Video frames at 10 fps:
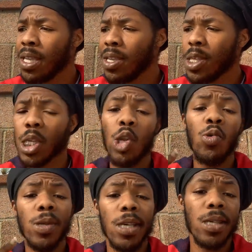
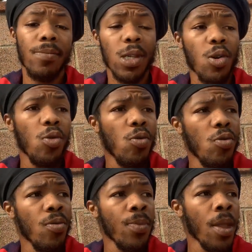Stoicism is cool,
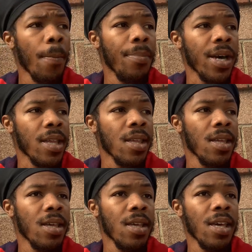but
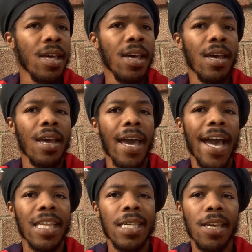at
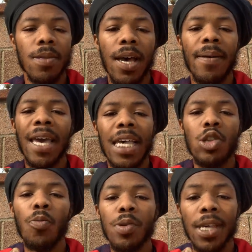the same time, it has no
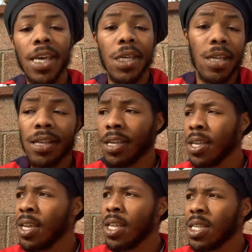protection in it.
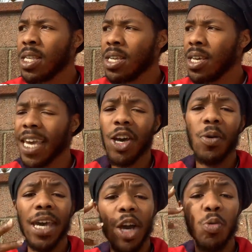
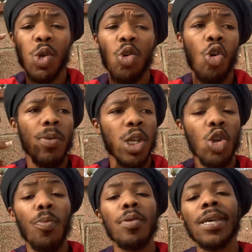It helps you grow, but it's no
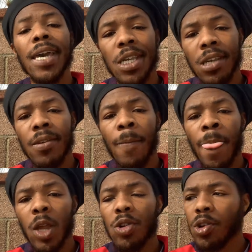protection.
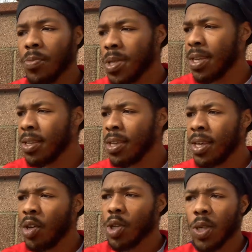You know what I'm saying?
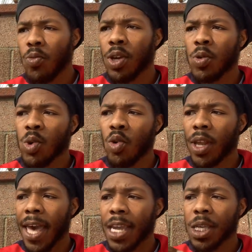Someone who's going to
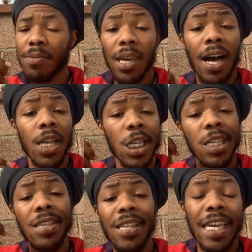actually be consciously
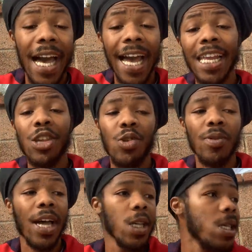guiding you,
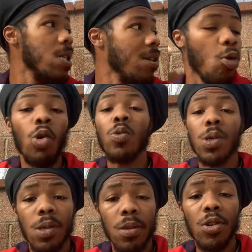not just quotes.
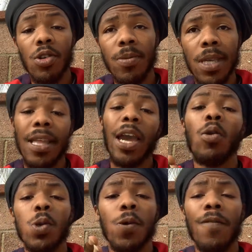You know what I'm saying? That
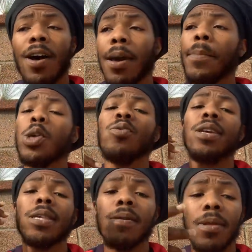quotes are fine, but you need
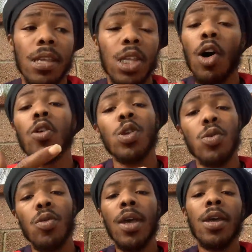something to talk to.
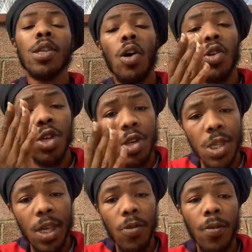Talk to
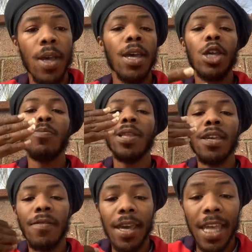yourself. You
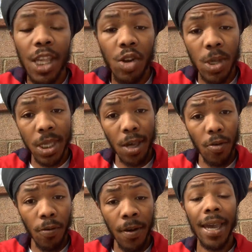believe in yourself.
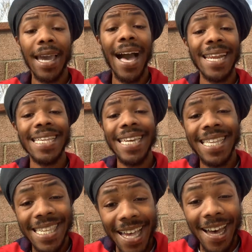God is
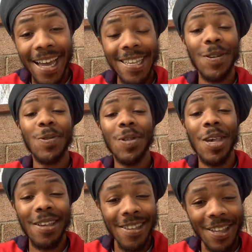inside, so
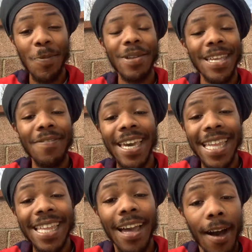you believe
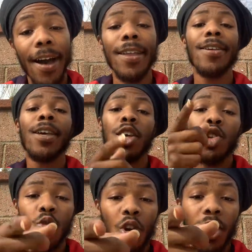in God.
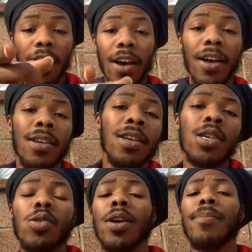You are God.
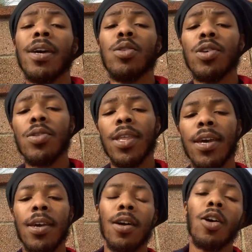So yeah, man, do your
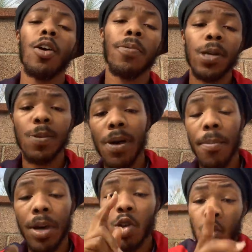thing. All praise pop.
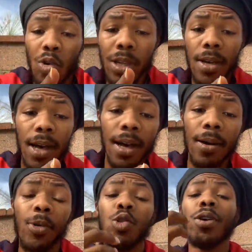But you only God
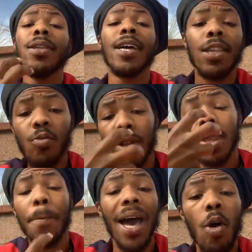when you connect it with the
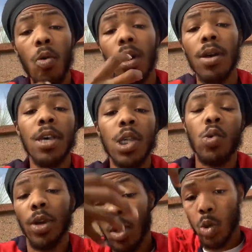power. So
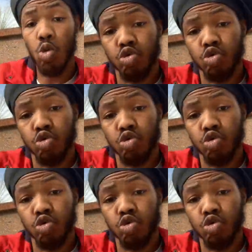it goes.